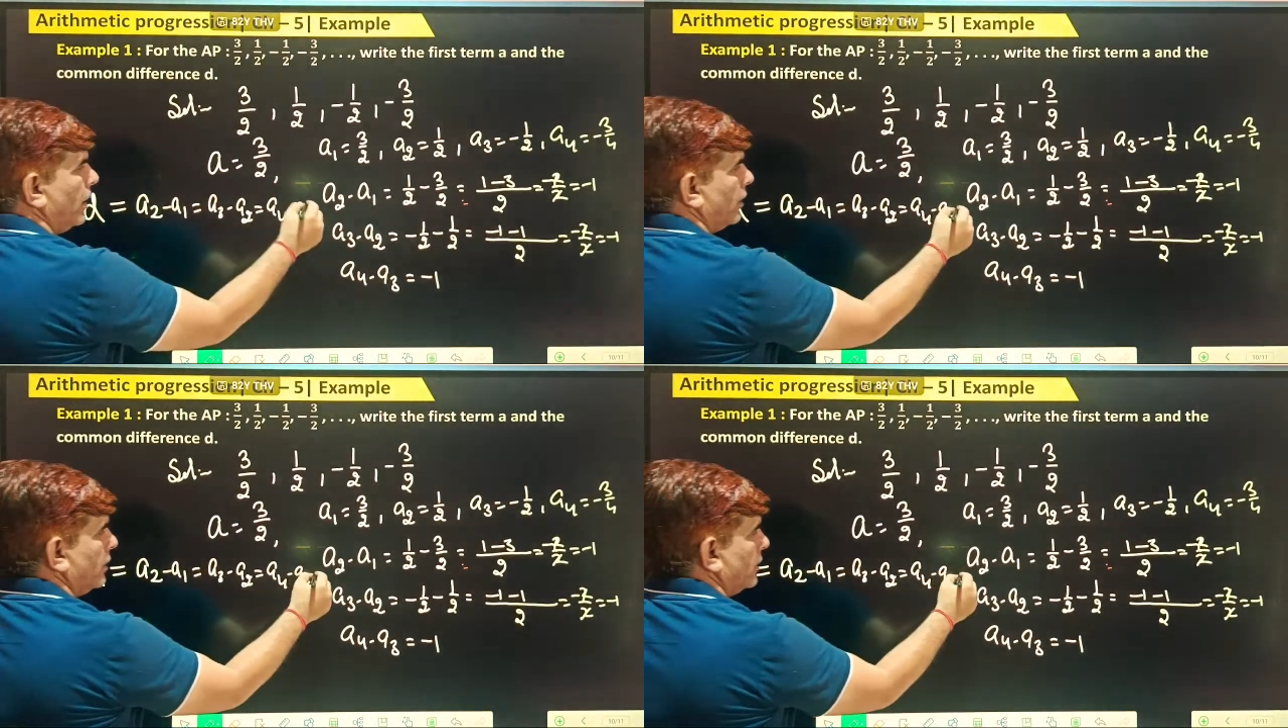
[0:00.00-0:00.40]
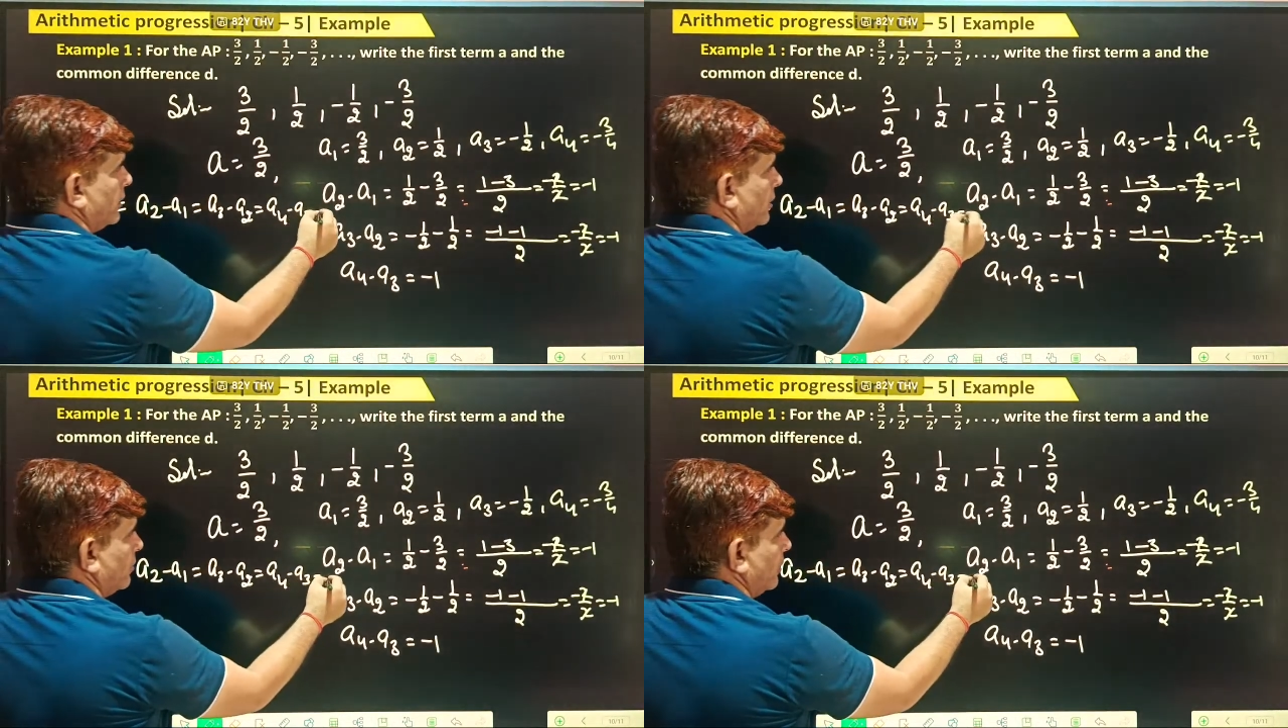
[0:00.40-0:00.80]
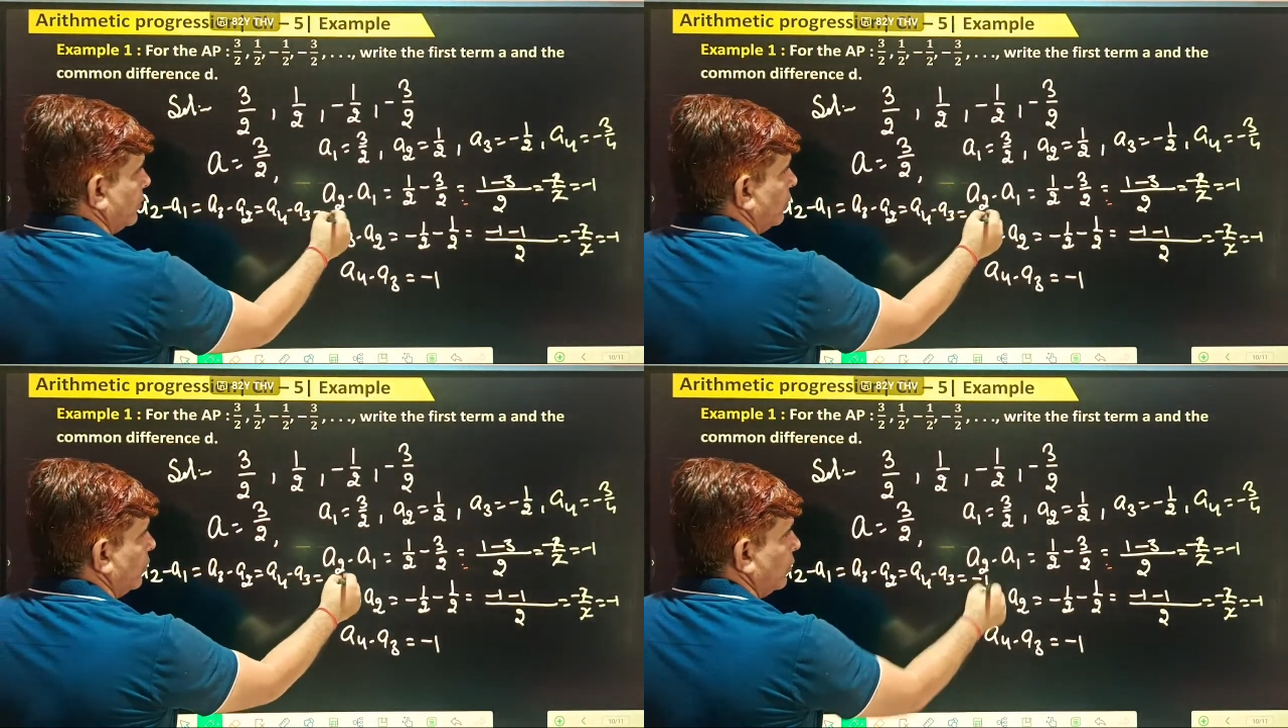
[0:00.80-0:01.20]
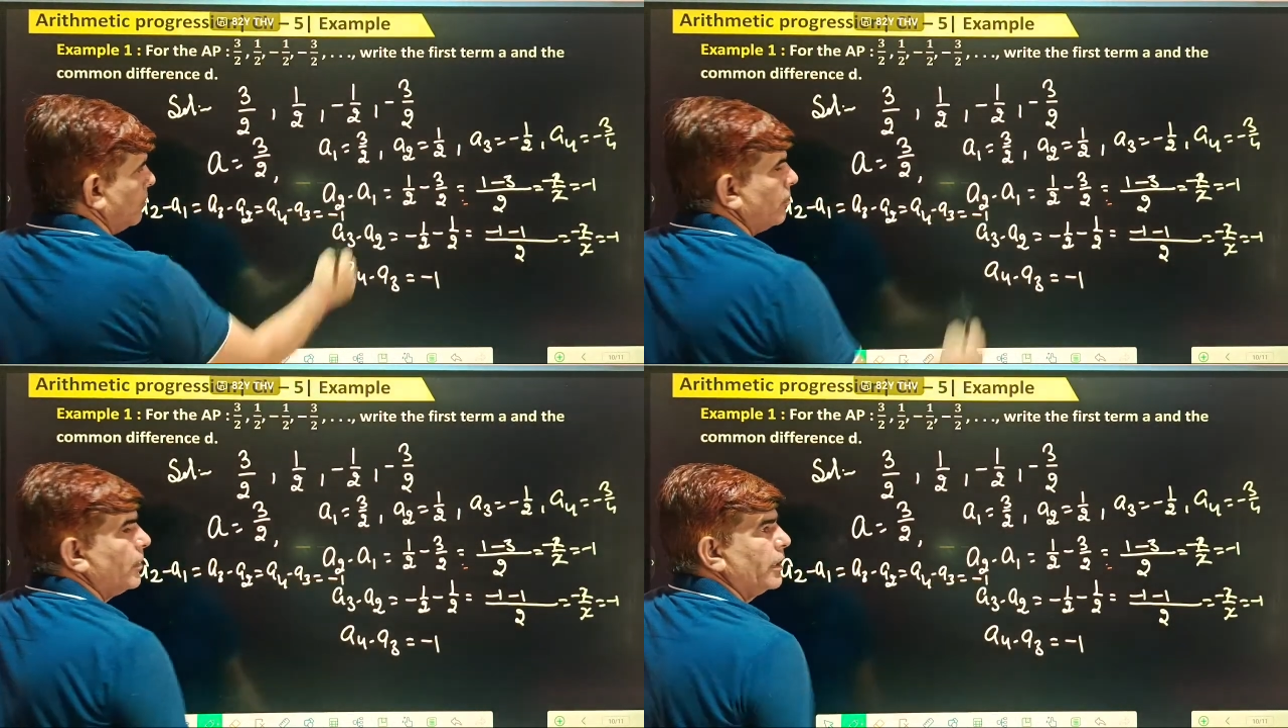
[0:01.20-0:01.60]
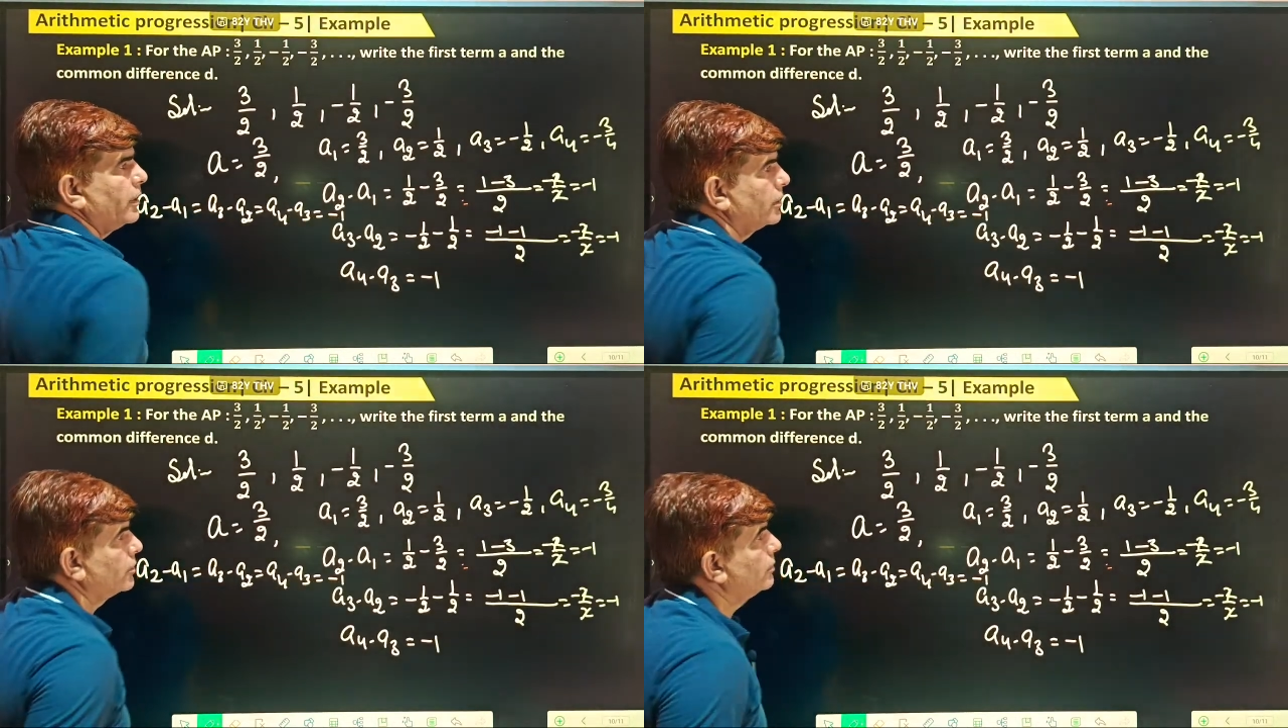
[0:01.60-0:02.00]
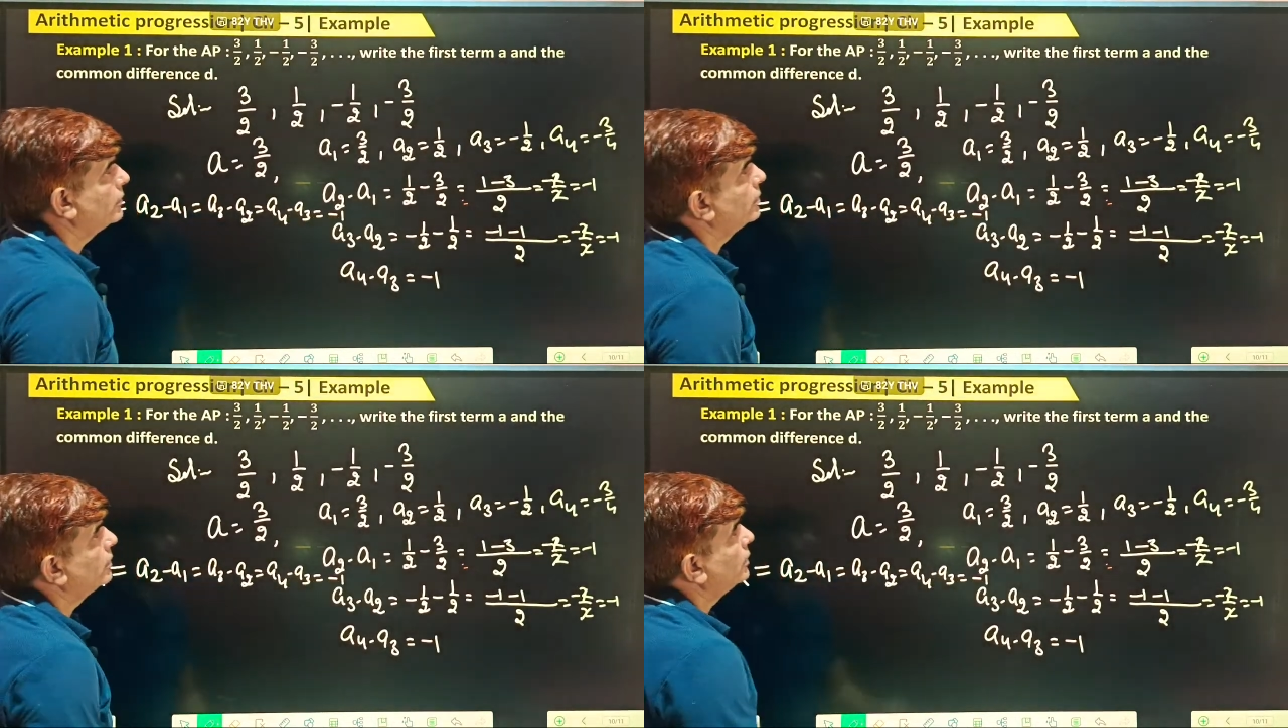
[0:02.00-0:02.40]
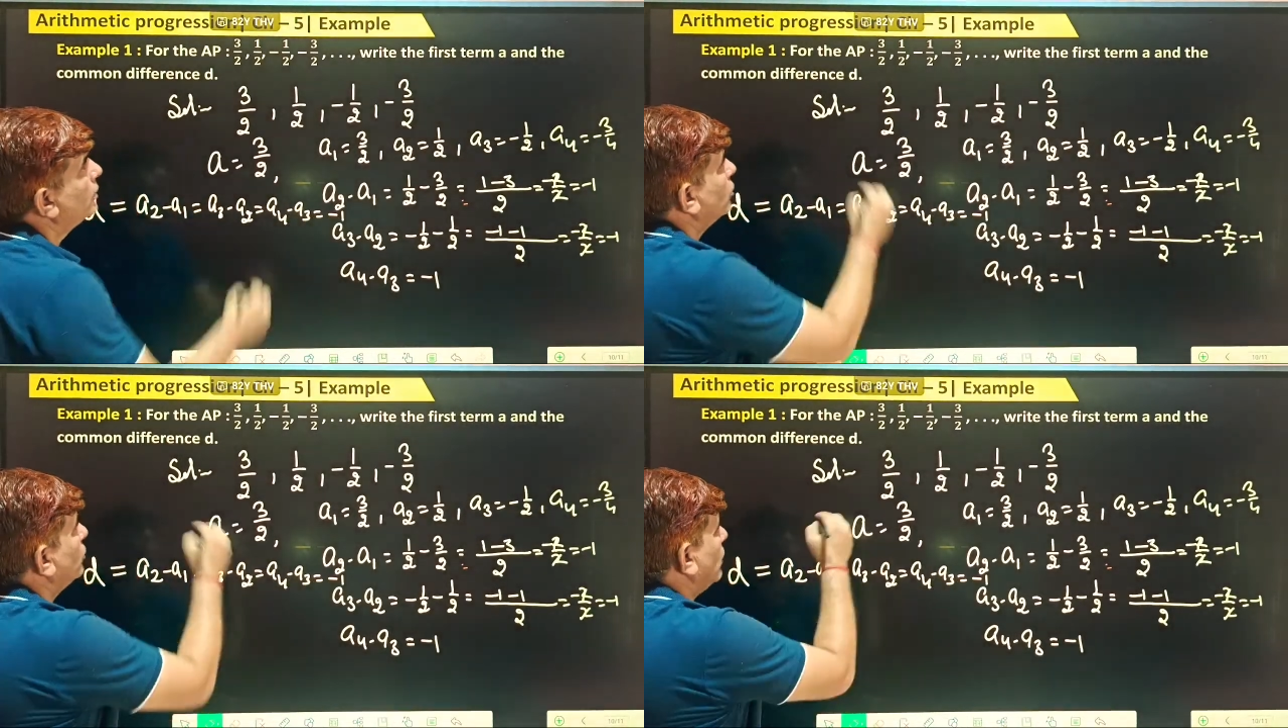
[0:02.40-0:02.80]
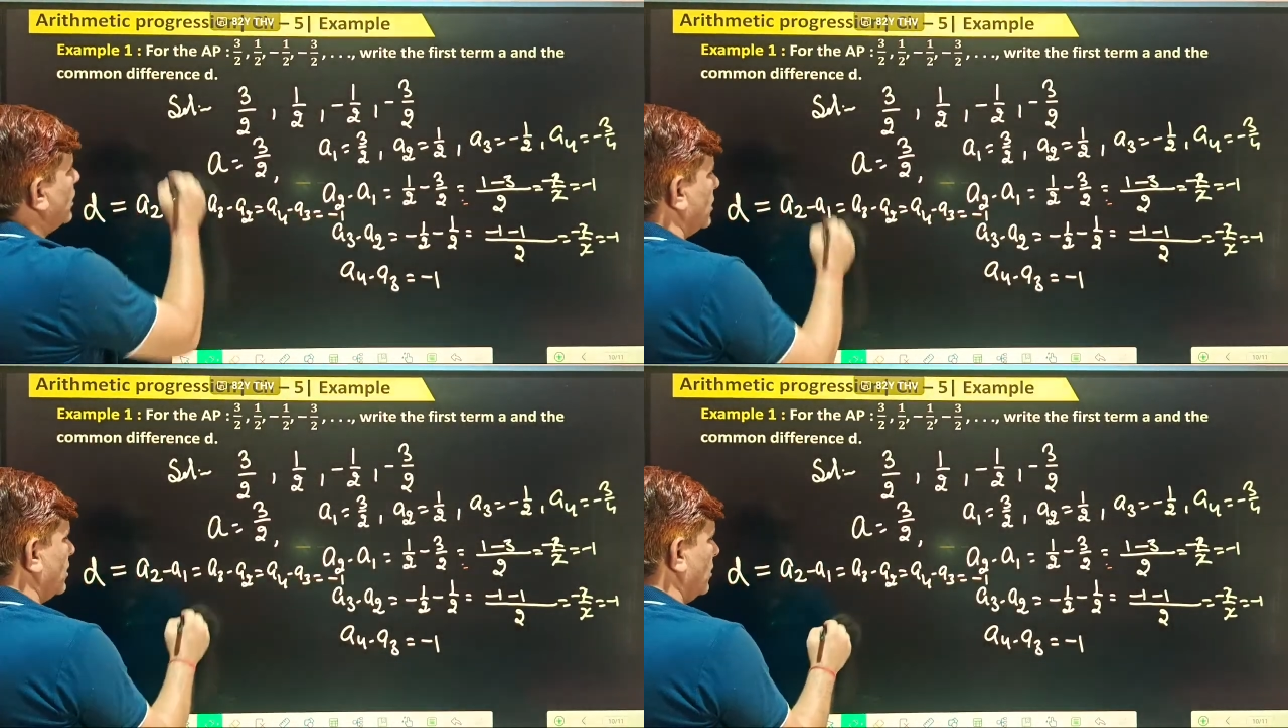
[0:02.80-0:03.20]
and this is equal to minus 1. So what's